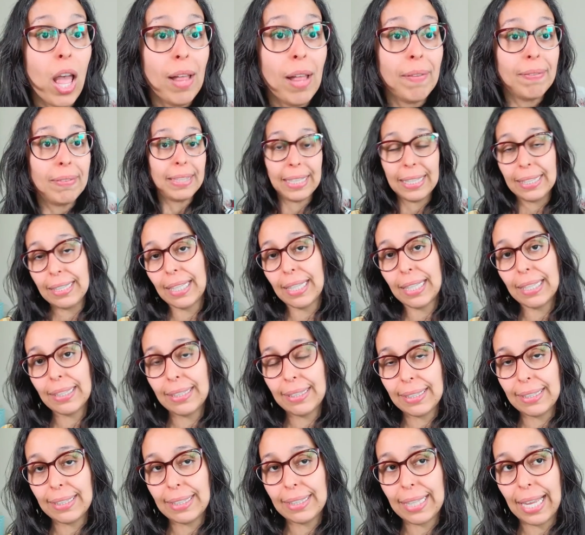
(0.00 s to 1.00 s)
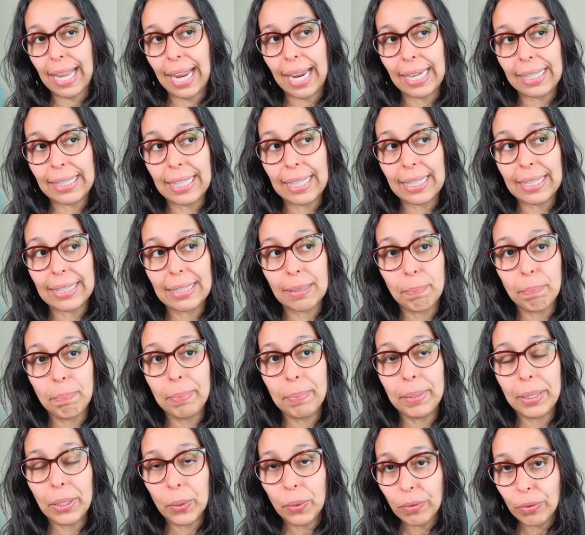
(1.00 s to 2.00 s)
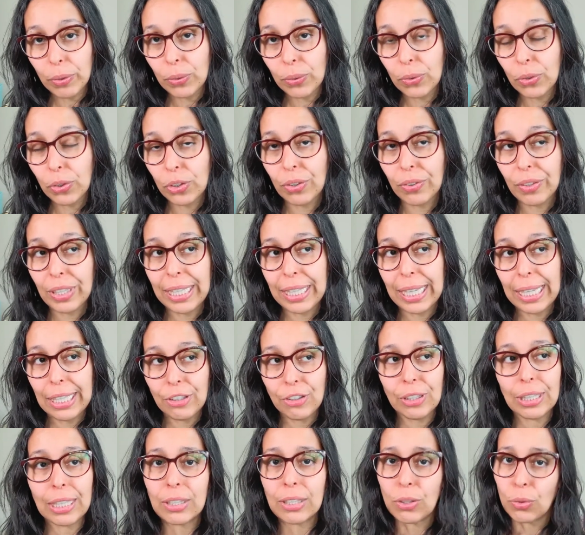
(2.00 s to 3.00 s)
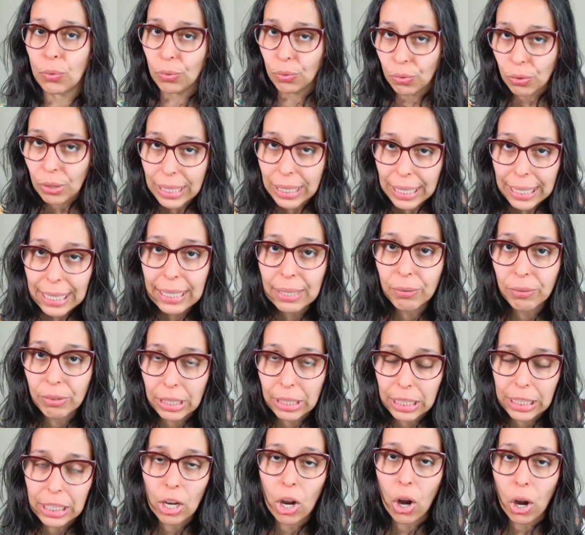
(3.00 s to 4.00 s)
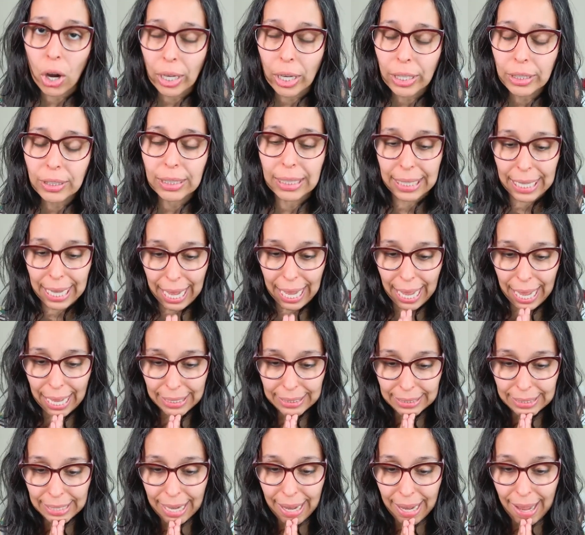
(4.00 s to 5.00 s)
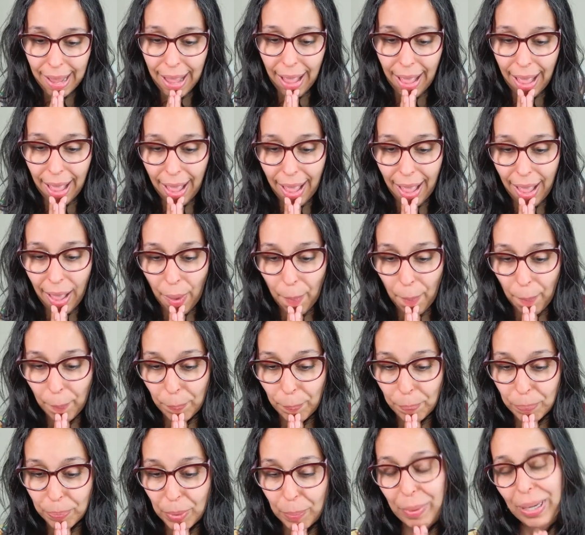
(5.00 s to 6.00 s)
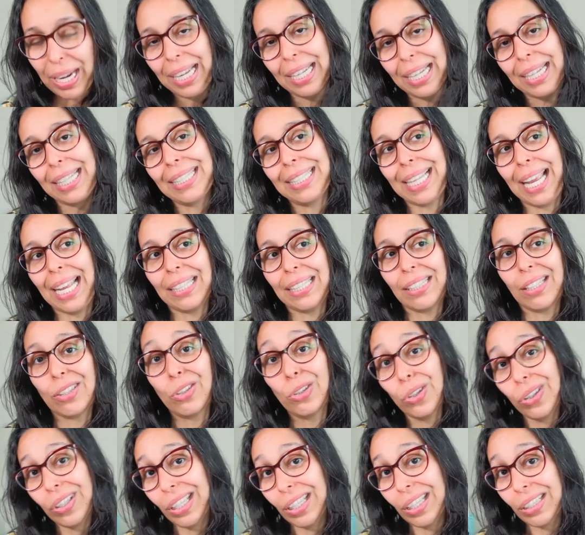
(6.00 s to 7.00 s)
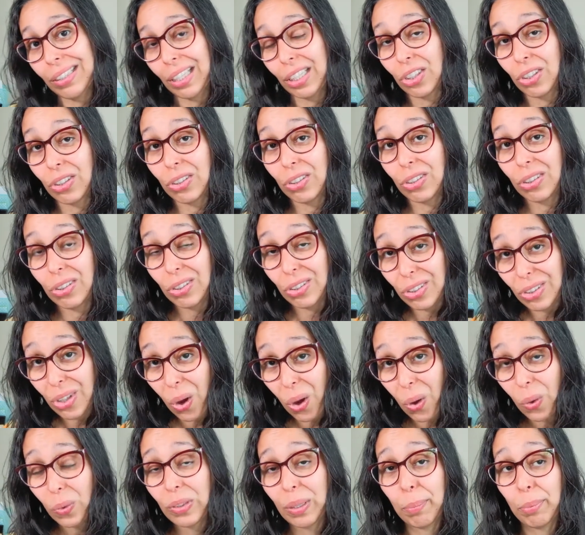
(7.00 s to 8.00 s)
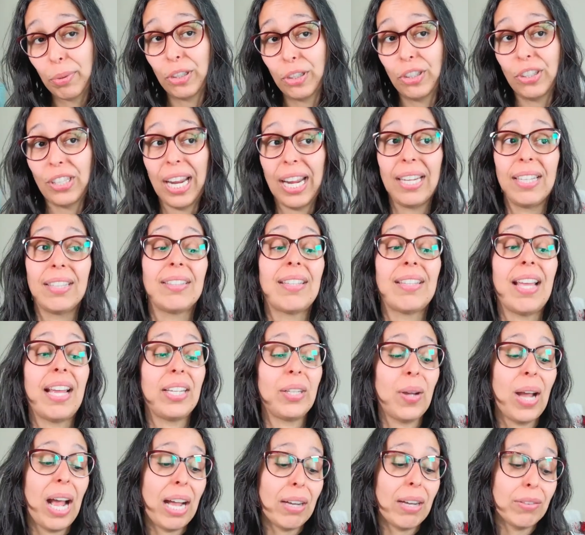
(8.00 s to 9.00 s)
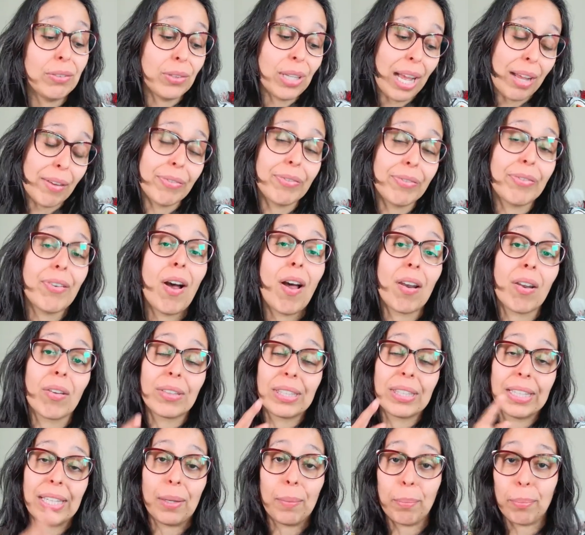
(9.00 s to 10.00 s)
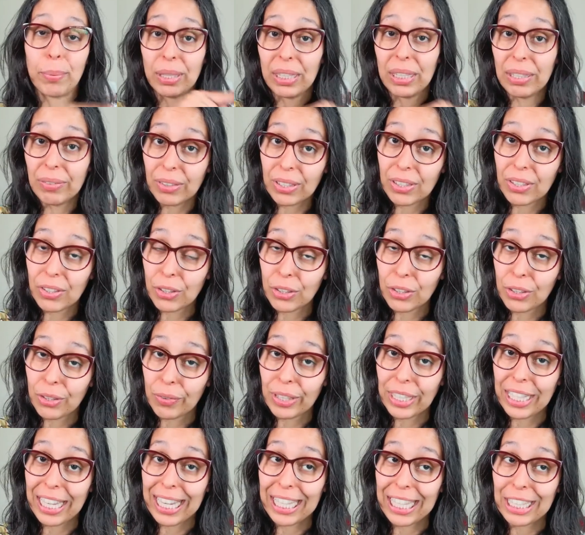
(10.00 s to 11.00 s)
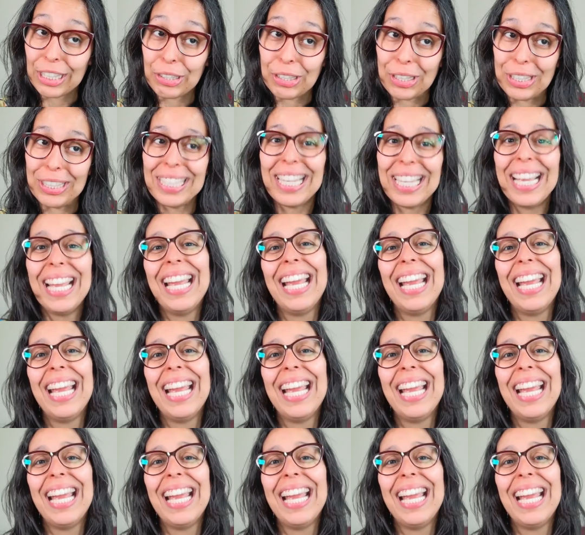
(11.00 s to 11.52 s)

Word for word: needless to say that is a beautiful certification that's really really hard to get um, but like i said the two things i don't appreciate is that you have to have followed their previous certification